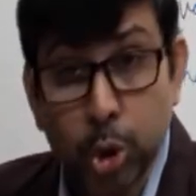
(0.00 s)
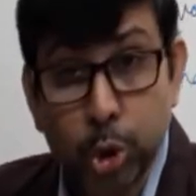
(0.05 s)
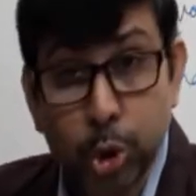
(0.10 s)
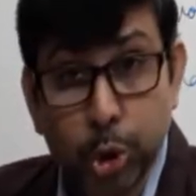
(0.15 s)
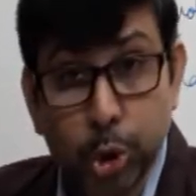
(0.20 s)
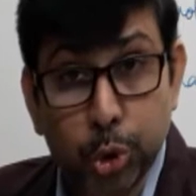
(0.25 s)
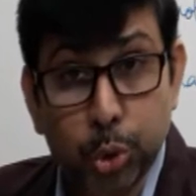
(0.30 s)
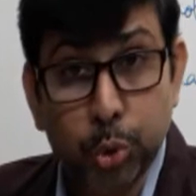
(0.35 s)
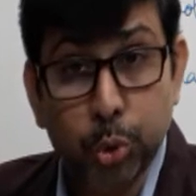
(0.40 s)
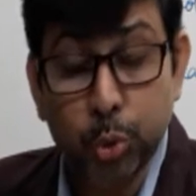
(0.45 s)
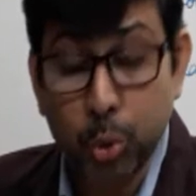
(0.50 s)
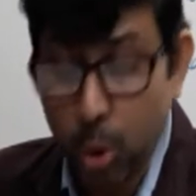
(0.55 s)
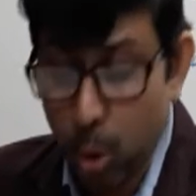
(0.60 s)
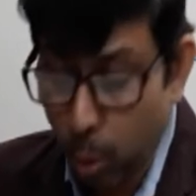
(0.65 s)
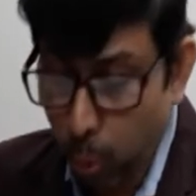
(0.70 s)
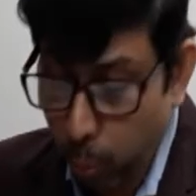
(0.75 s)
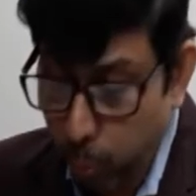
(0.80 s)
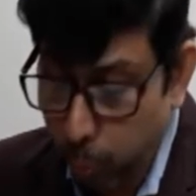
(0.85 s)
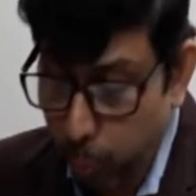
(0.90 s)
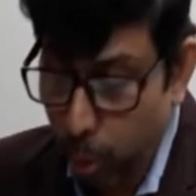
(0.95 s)
you
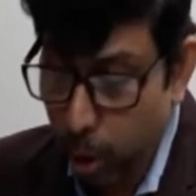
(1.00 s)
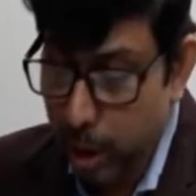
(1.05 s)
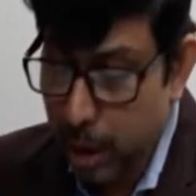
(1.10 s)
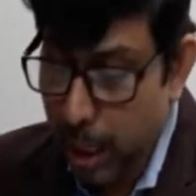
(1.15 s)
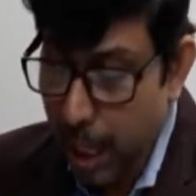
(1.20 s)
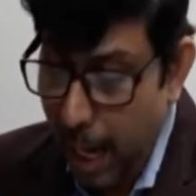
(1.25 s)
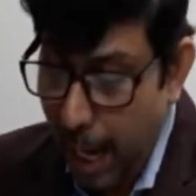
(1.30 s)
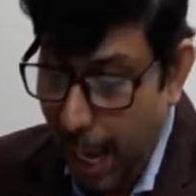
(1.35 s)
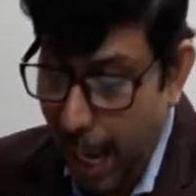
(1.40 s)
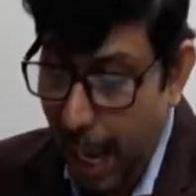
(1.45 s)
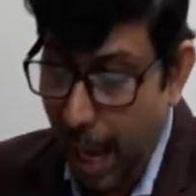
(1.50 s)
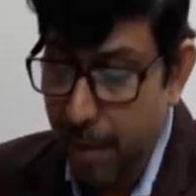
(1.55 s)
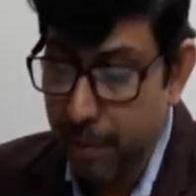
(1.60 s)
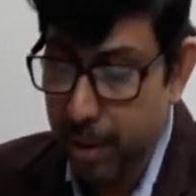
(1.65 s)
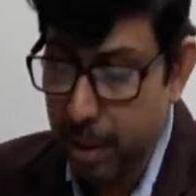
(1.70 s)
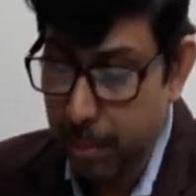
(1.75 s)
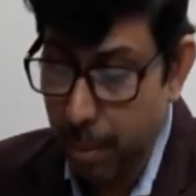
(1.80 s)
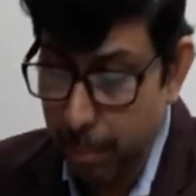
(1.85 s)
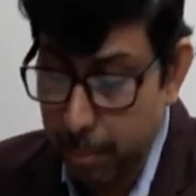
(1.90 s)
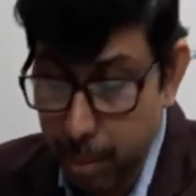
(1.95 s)
would have
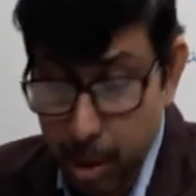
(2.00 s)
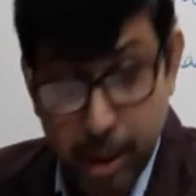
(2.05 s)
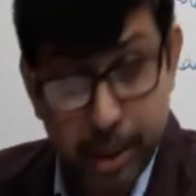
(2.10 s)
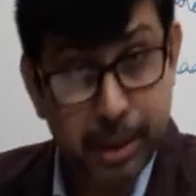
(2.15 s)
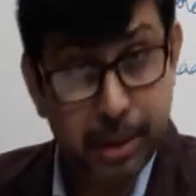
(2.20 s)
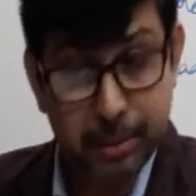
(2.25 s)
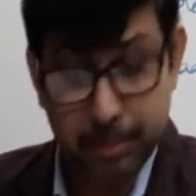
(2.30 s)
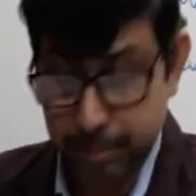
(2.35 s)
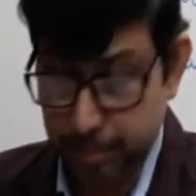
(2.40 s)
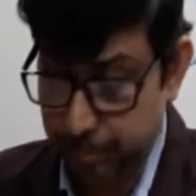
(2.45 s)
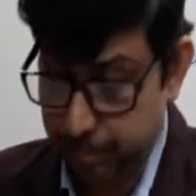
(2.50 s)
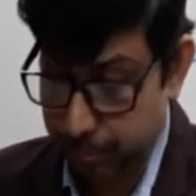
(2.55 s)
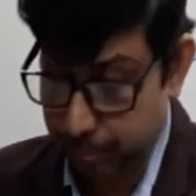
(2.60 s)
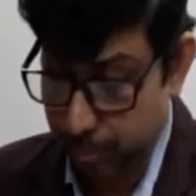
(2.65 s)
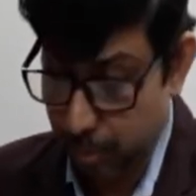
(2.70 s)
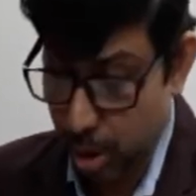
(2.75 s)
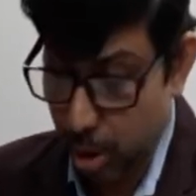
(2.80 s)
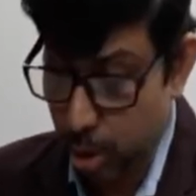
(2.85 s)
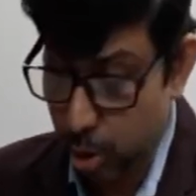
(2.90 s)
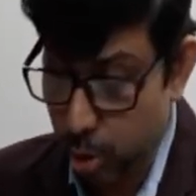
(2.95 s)

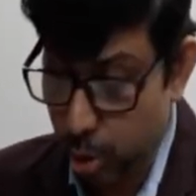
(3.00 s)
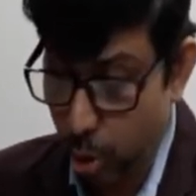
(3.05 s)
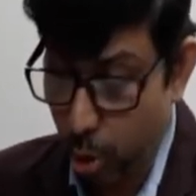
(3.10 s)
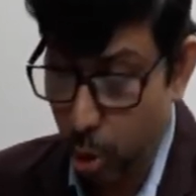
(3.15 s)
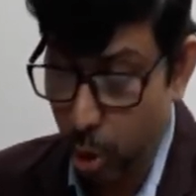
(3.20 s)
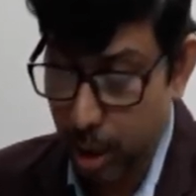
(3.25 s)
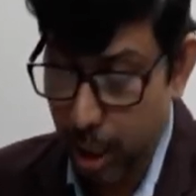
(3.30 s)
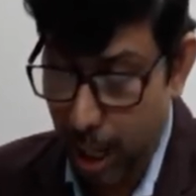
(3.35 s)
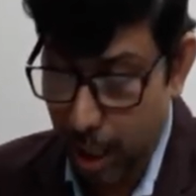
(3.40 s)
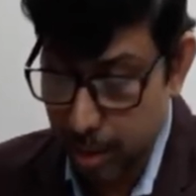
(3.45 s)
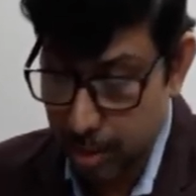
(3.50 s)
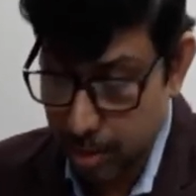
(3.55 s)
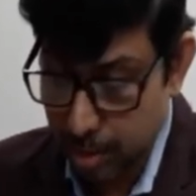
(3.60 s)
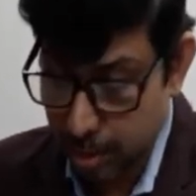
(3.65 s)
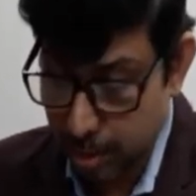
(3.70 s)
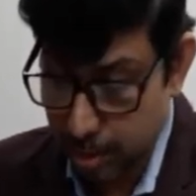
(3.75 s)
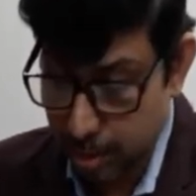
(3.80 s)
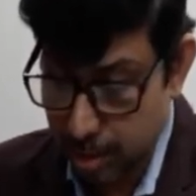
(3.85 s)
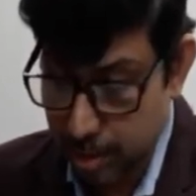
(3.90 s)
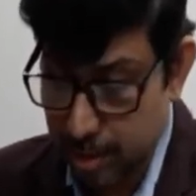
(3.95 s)
remembered your
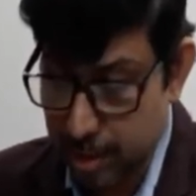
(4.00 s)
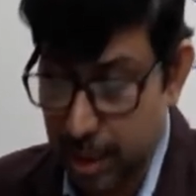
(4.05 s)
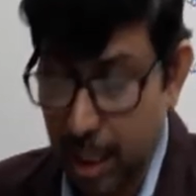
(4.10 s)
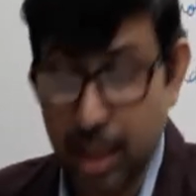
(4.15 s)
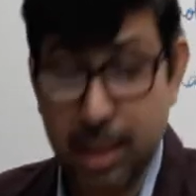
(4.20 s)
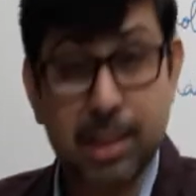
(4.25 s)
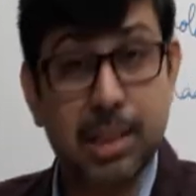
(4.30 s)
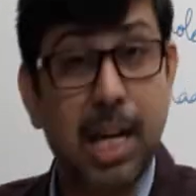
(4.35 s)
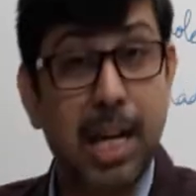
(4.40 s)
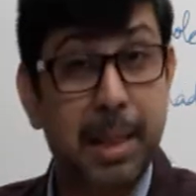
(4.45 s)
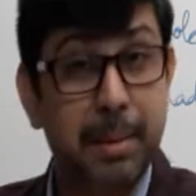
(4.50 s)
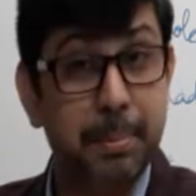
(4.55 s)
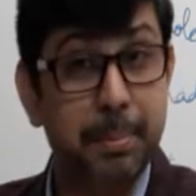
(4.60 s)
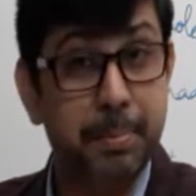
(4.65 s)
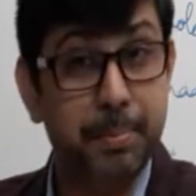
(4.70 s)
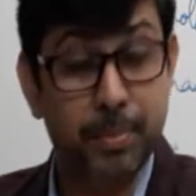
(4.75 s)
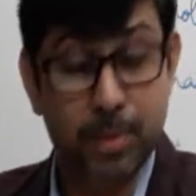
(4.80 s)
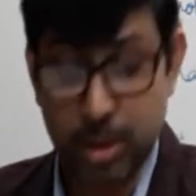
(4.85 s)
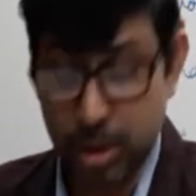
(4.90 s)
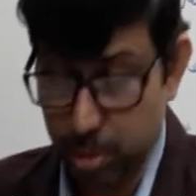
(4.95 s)
answers last
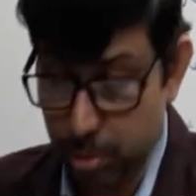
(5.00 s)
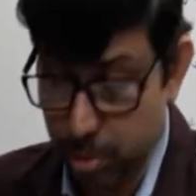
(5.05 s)
time. So you